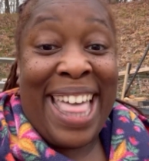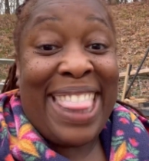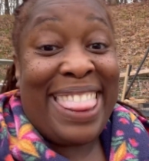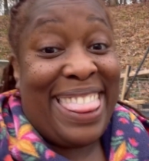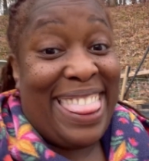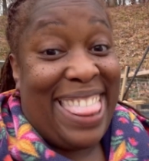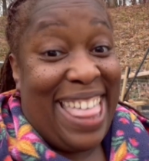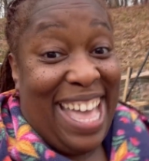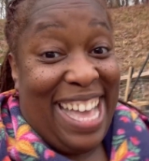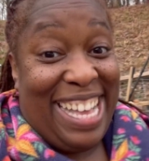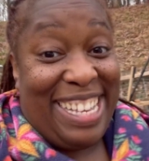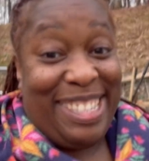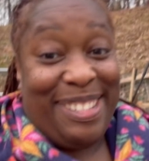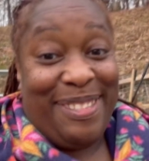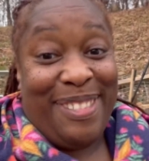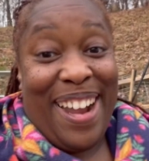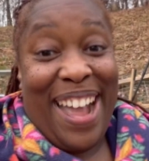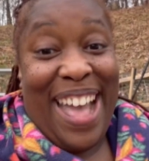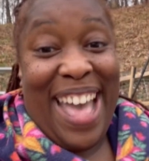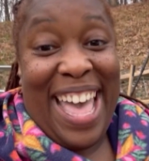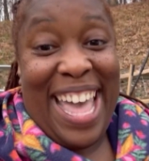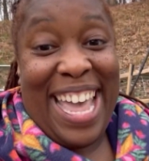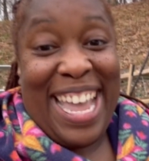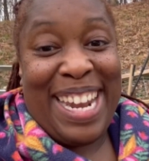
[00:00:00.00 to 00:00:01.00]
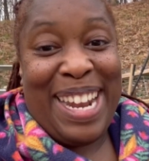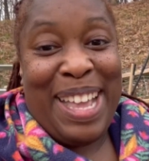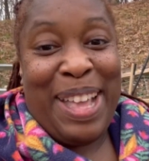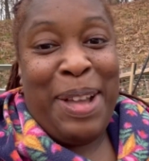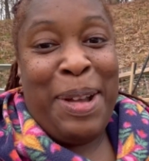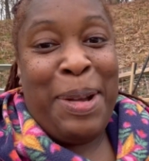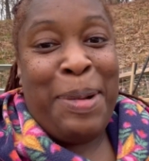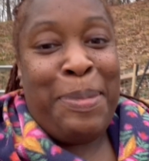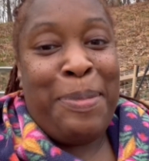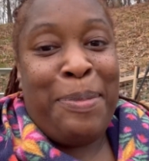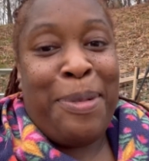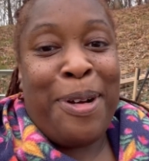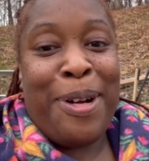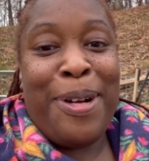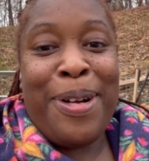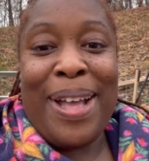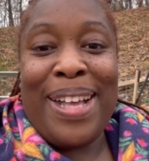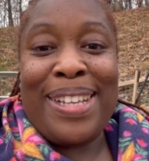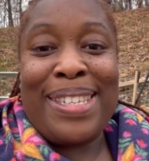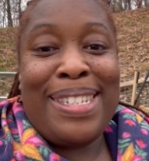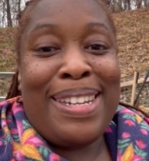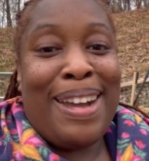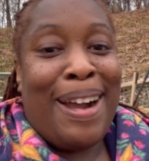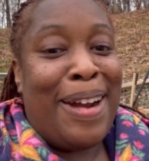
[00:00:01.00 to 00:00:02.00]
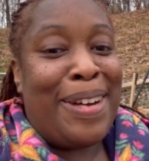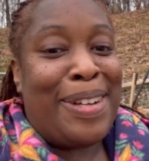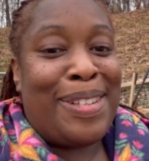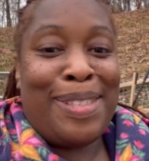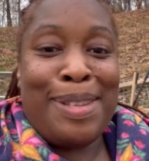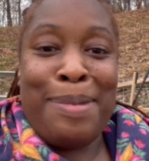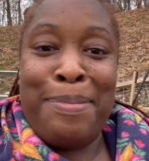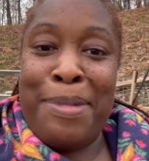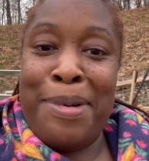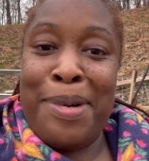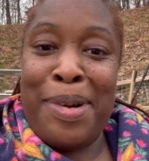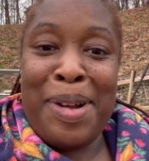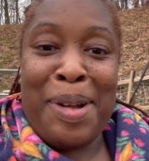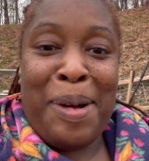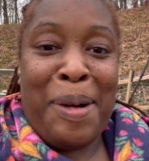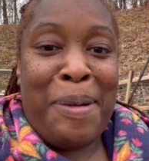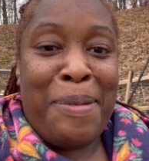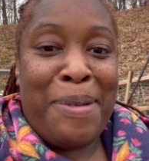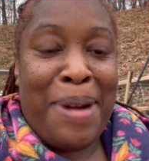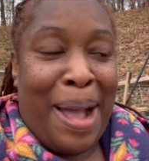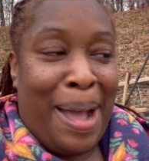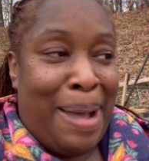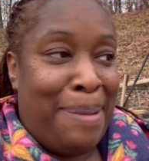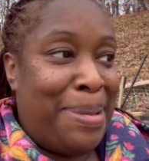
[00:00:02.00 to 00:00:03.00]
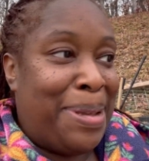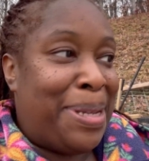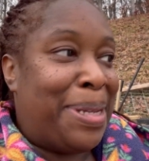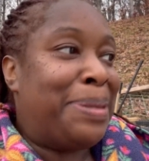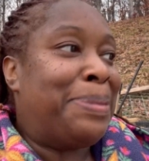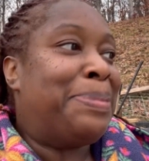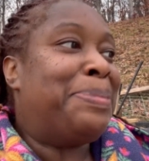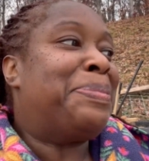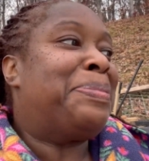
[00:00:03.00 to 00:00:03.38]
That's right. Broke, I started some more kohlrabi.